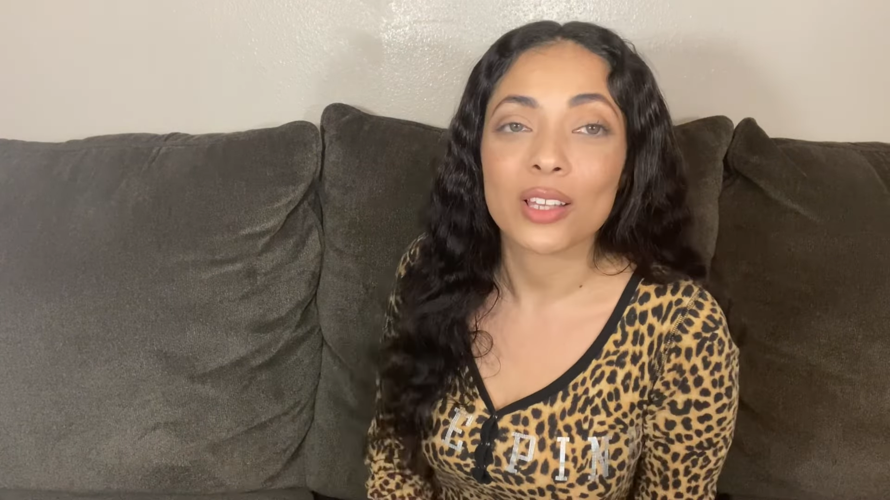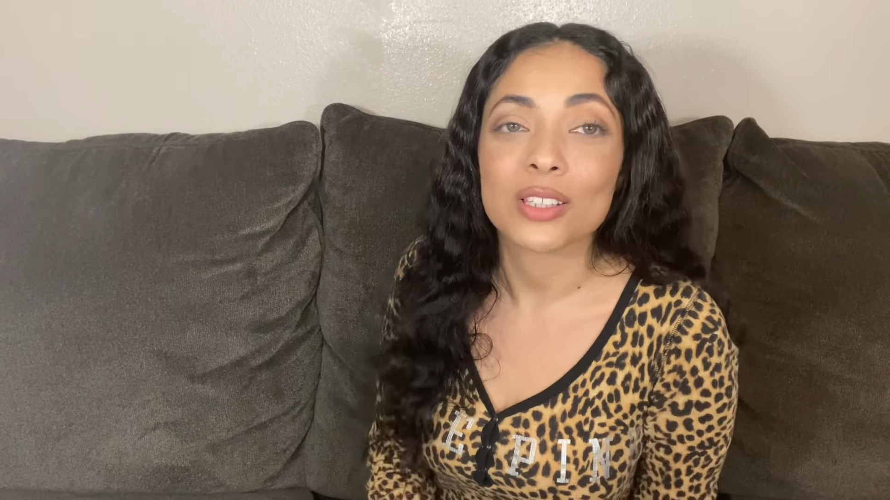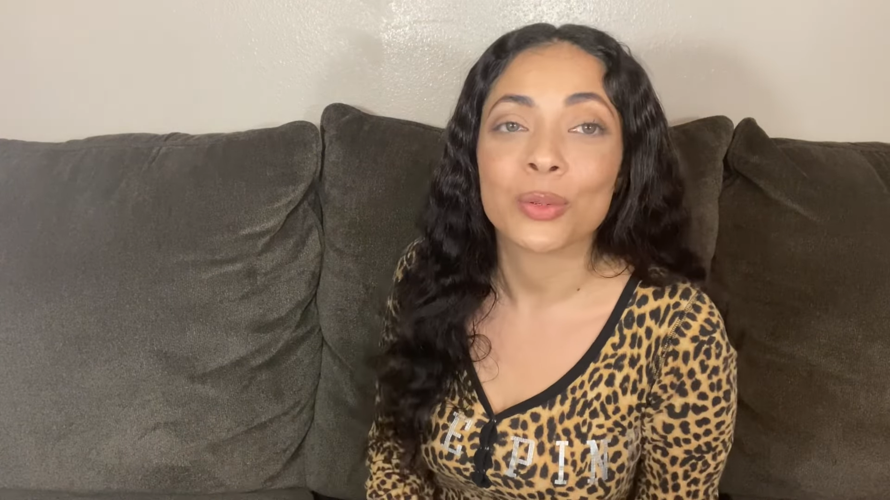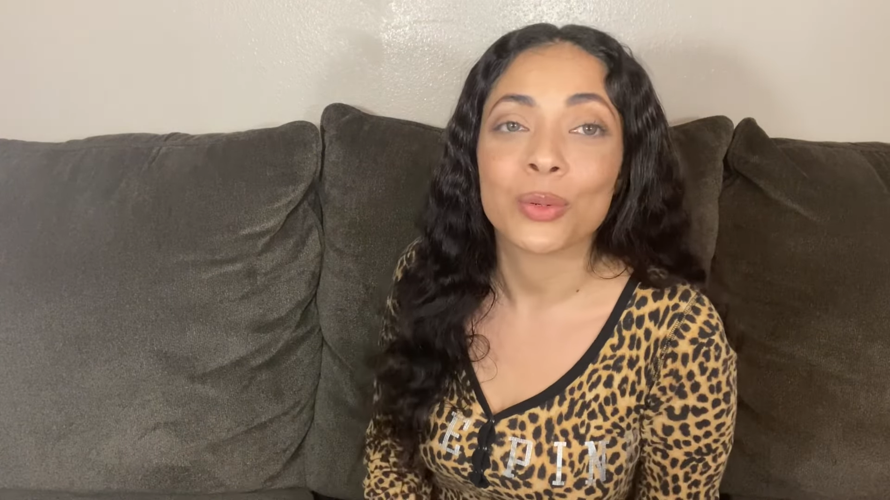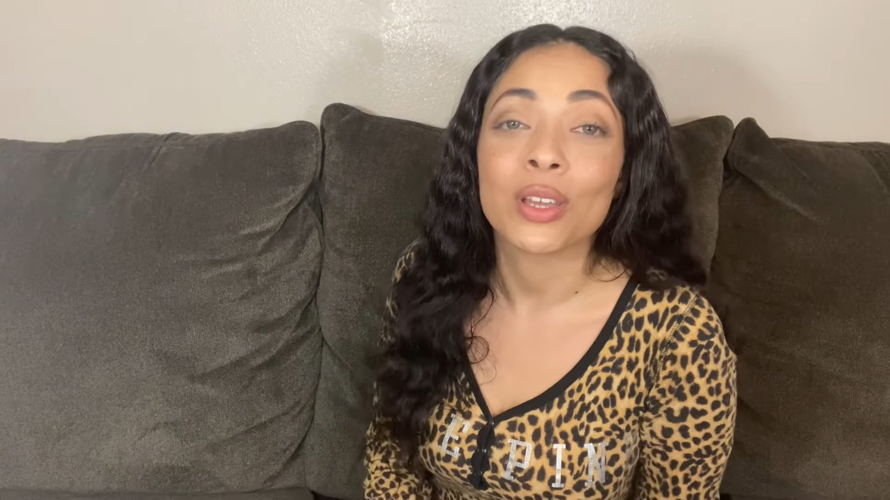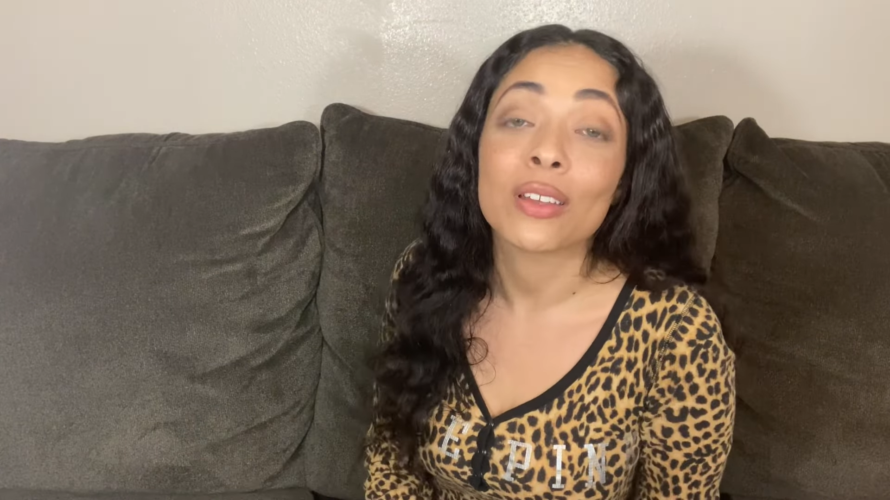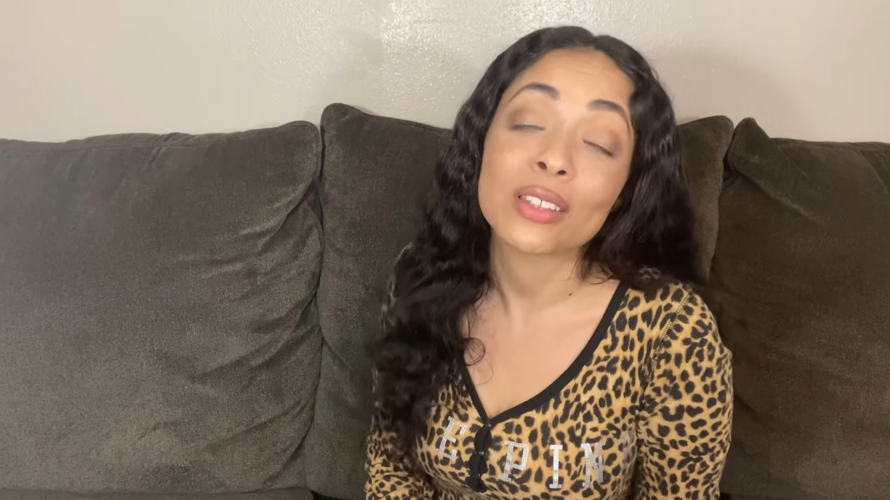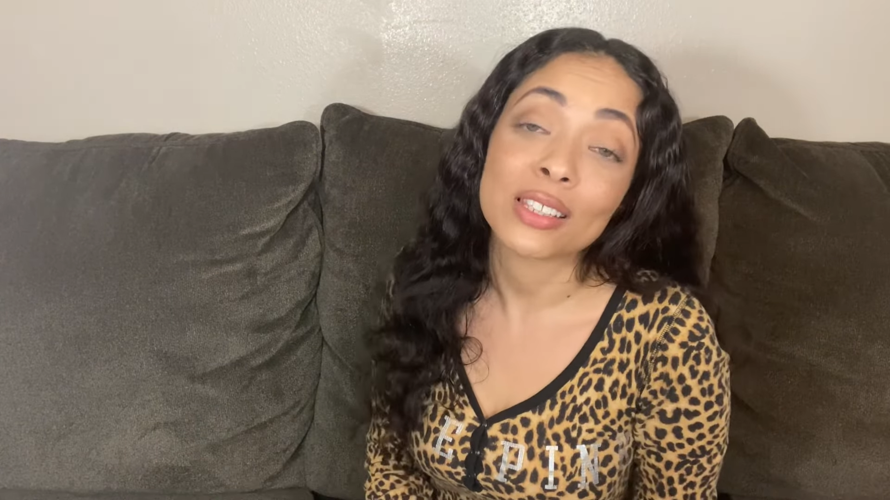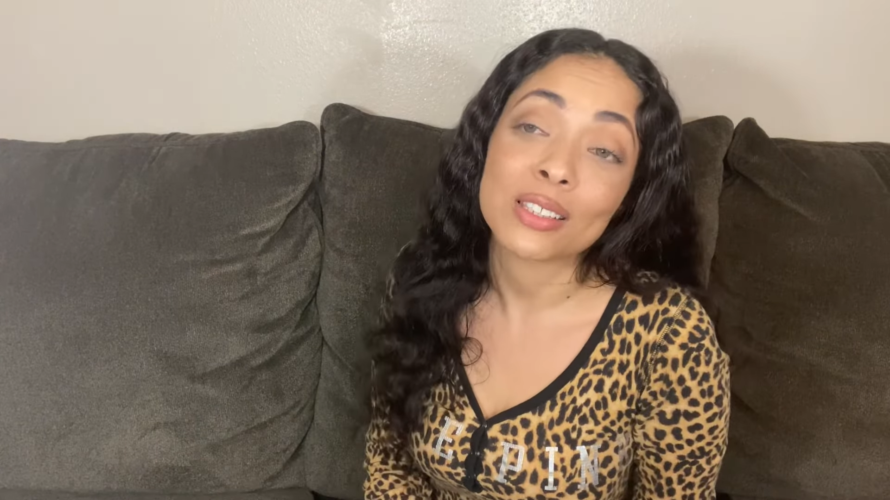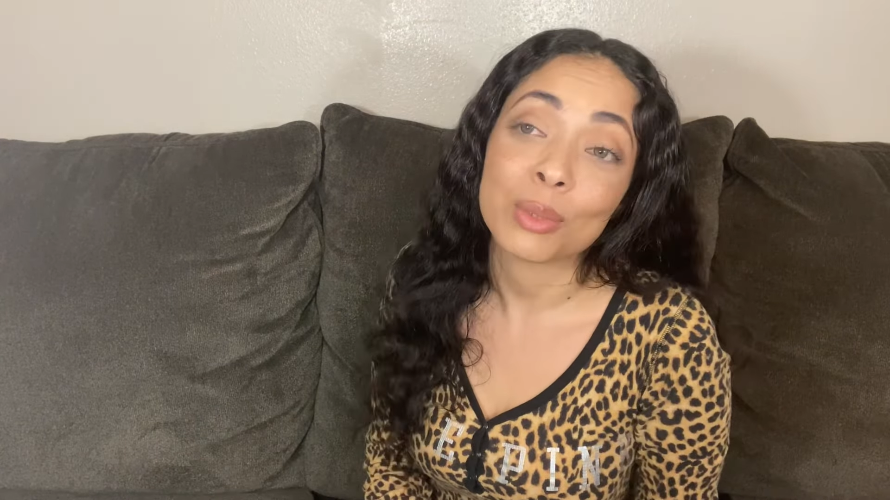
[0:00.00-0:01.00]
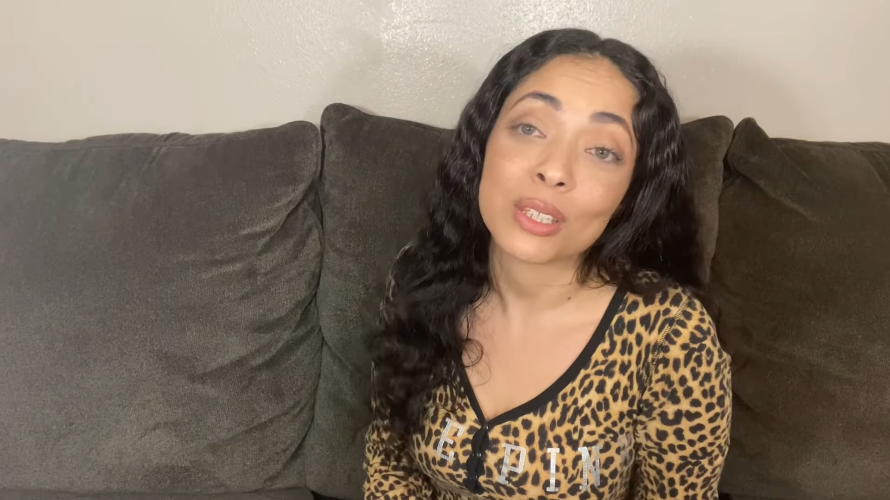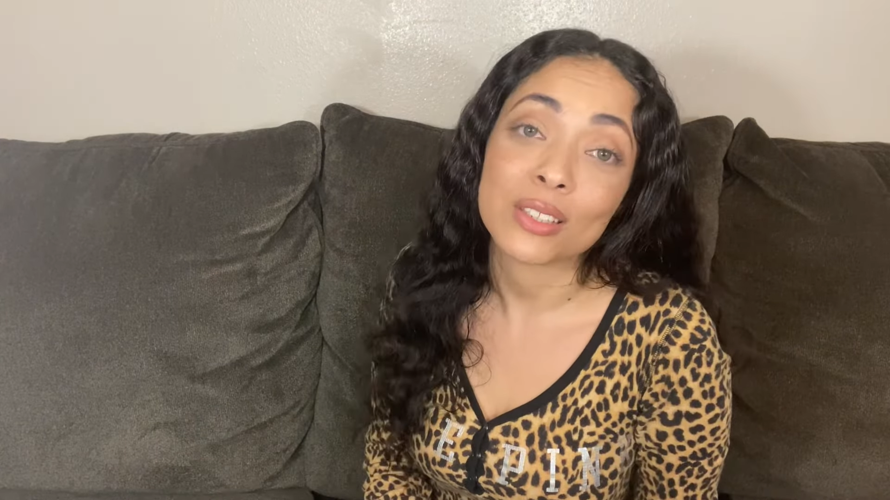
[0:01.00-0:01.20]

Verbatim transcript: So yeah, that's some of the